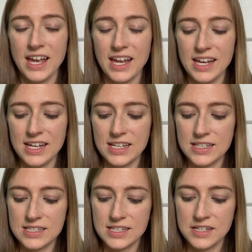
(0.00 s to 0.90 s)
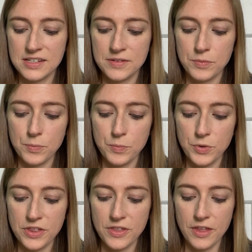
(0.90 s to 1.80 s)
and
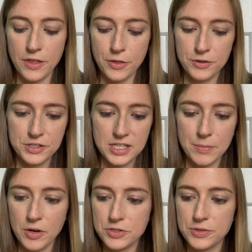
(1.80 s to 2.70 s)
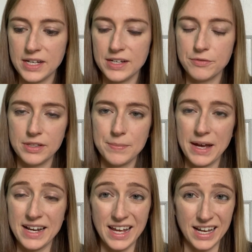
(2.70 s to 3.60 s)
with the thirst I'm also getting really
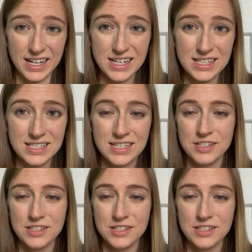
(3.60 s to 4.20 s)
bad headaches.